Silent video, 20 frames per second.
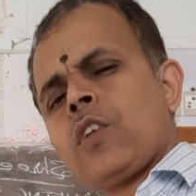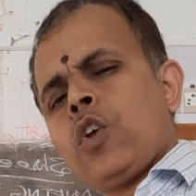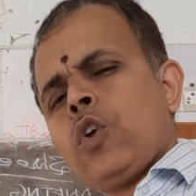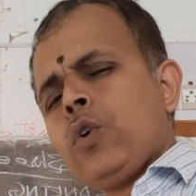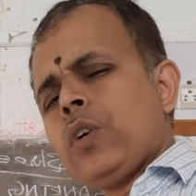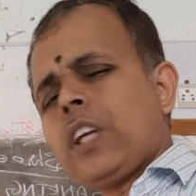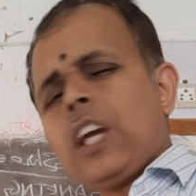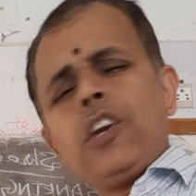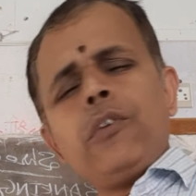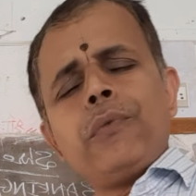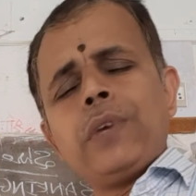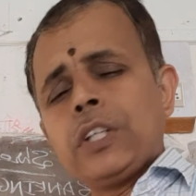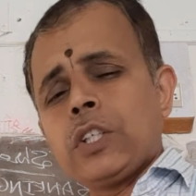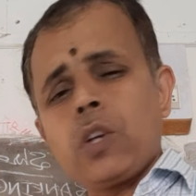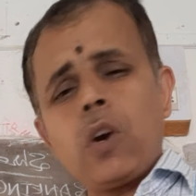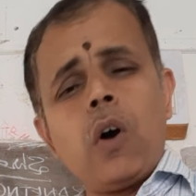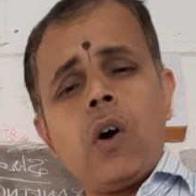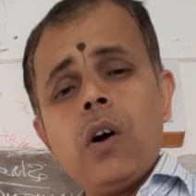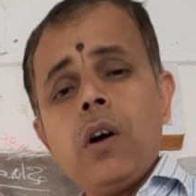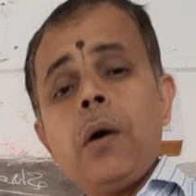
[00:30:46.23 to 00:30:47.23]
we can
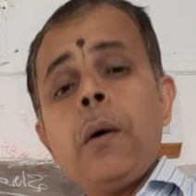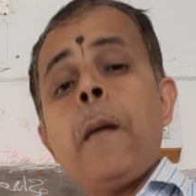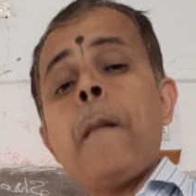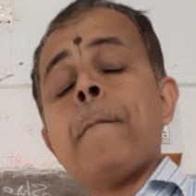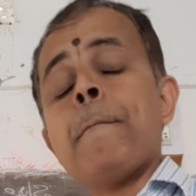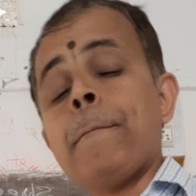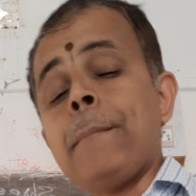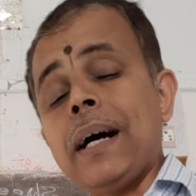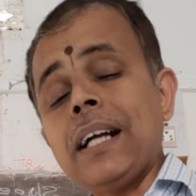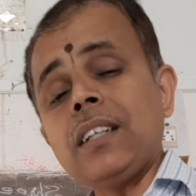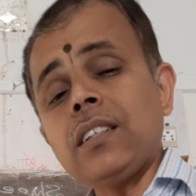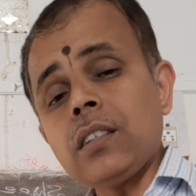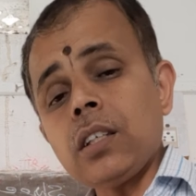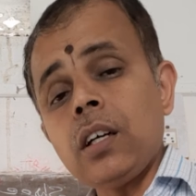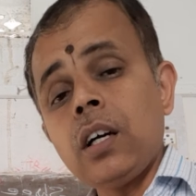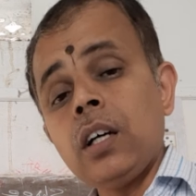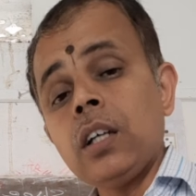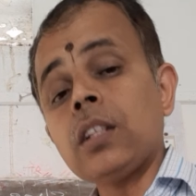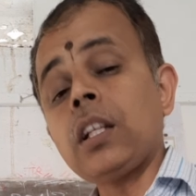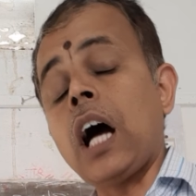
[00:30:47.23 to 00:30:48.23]
withdraw, but
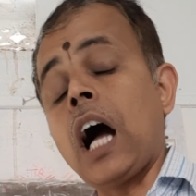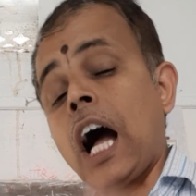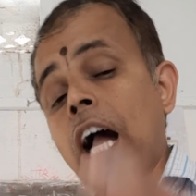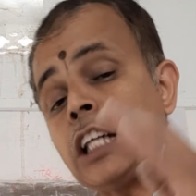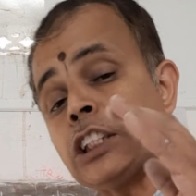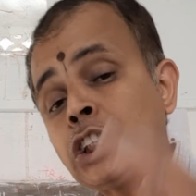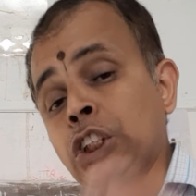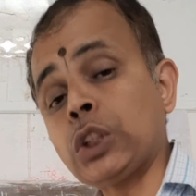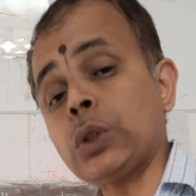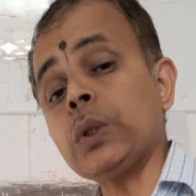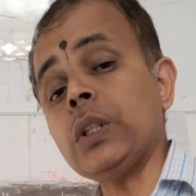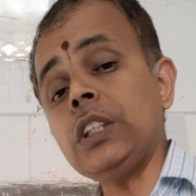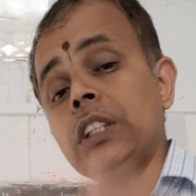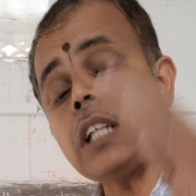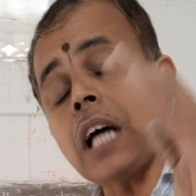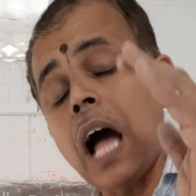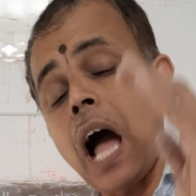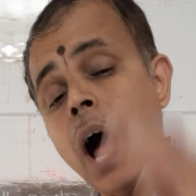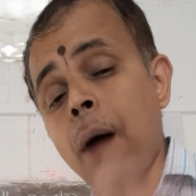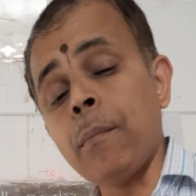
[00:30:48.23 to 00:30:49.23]
the
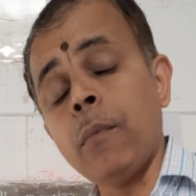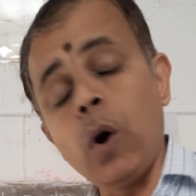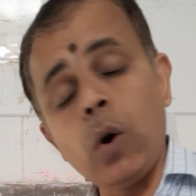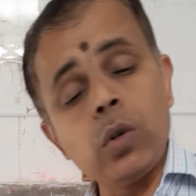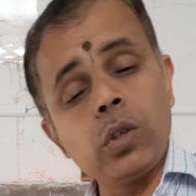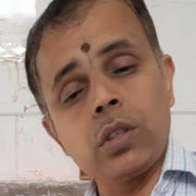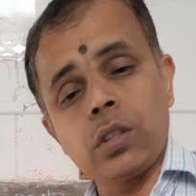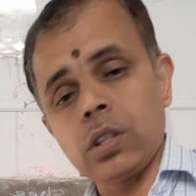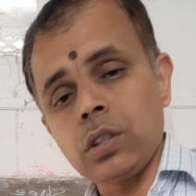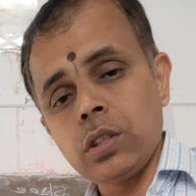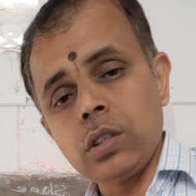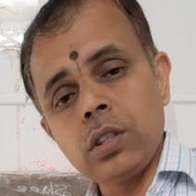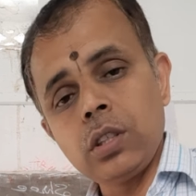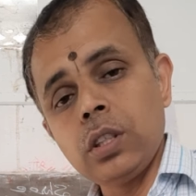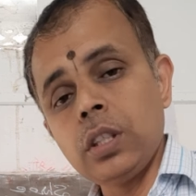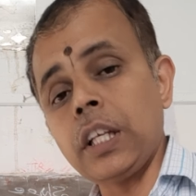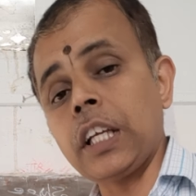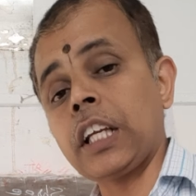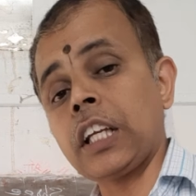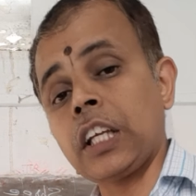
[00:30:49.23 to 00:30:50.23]
assured amount
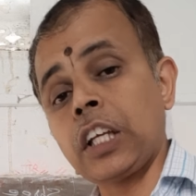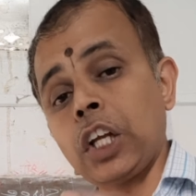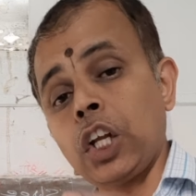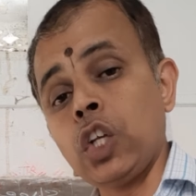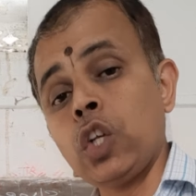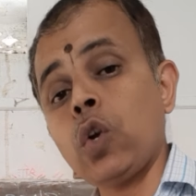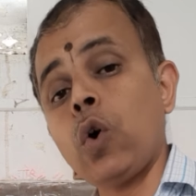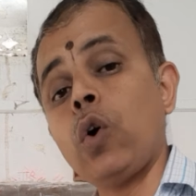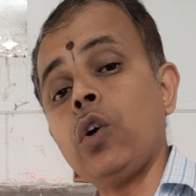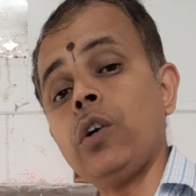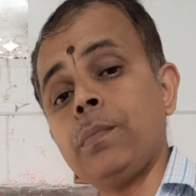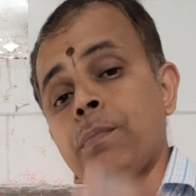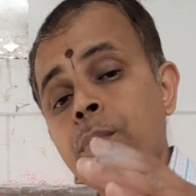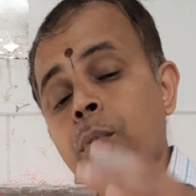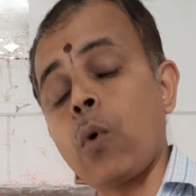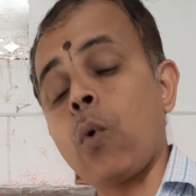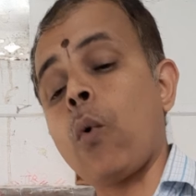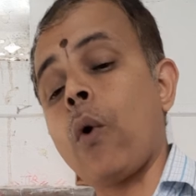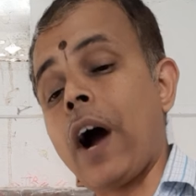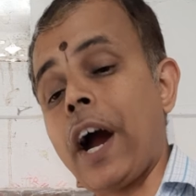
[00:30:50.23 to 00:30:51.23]
they cannot
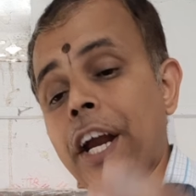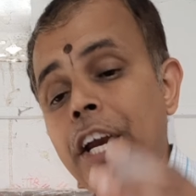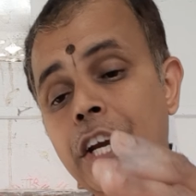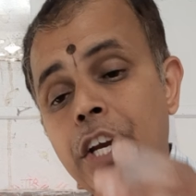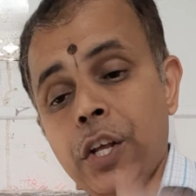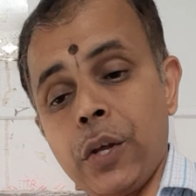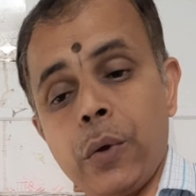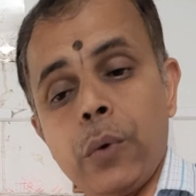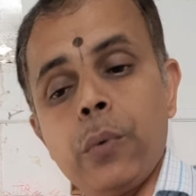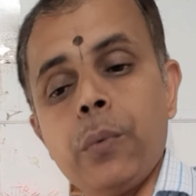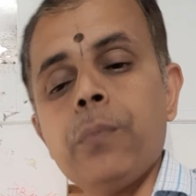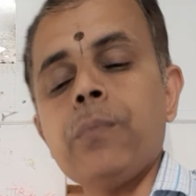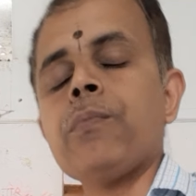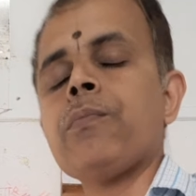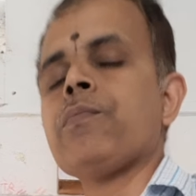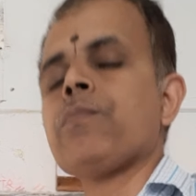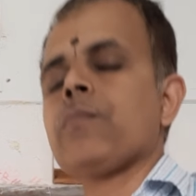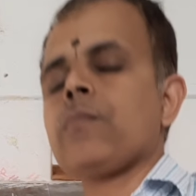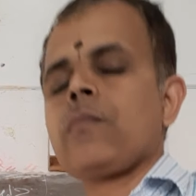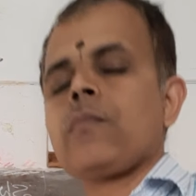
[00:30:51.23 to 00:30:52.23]
provide you
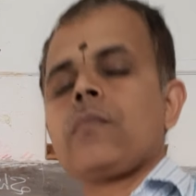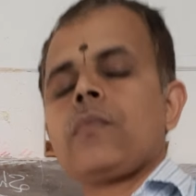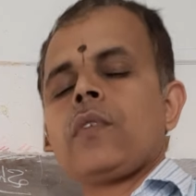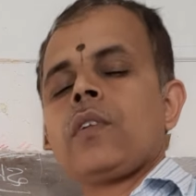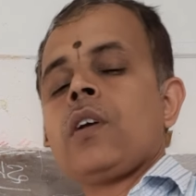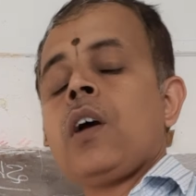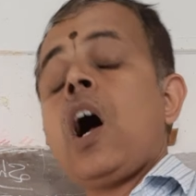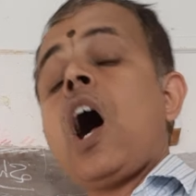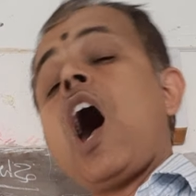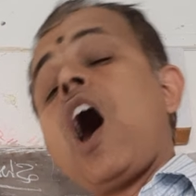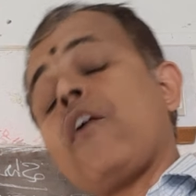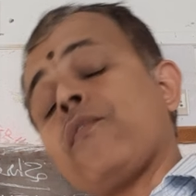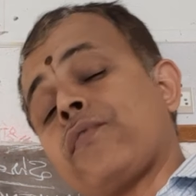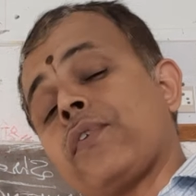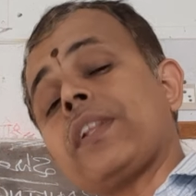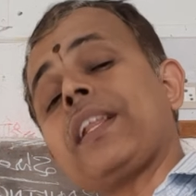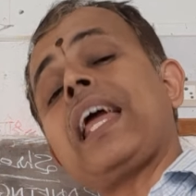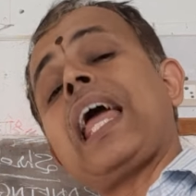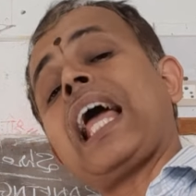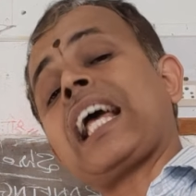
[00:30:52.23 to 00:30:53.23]
after
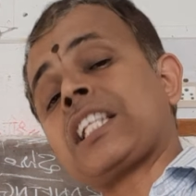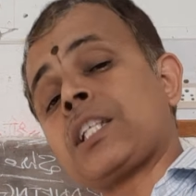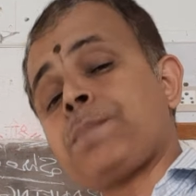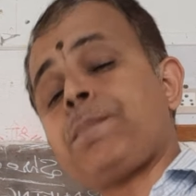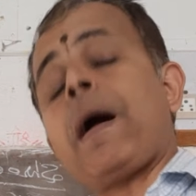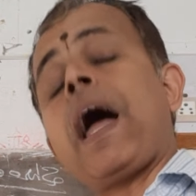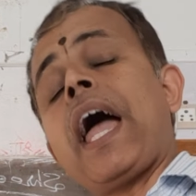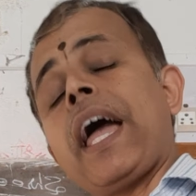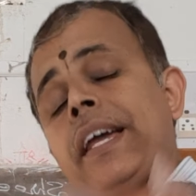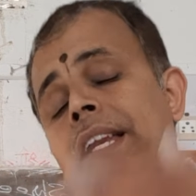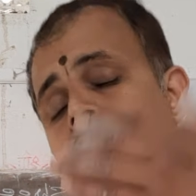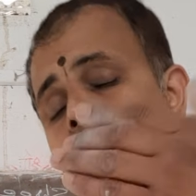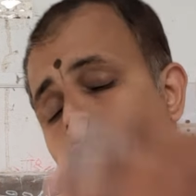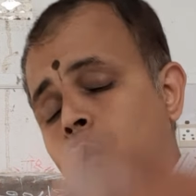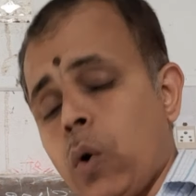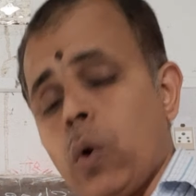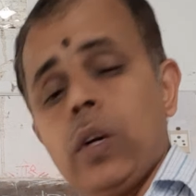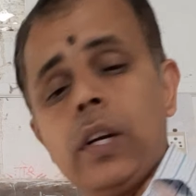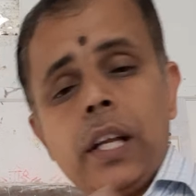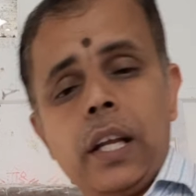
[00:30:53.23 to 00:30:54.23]
the expiry
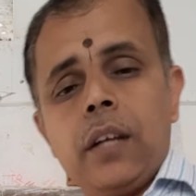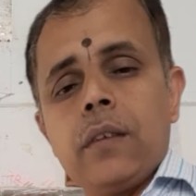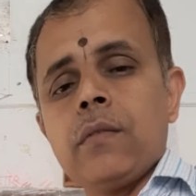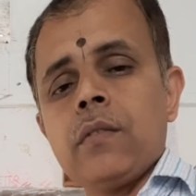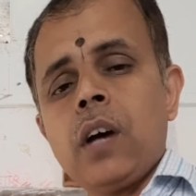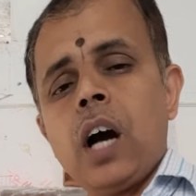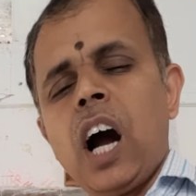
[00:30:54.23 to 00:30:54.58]
only.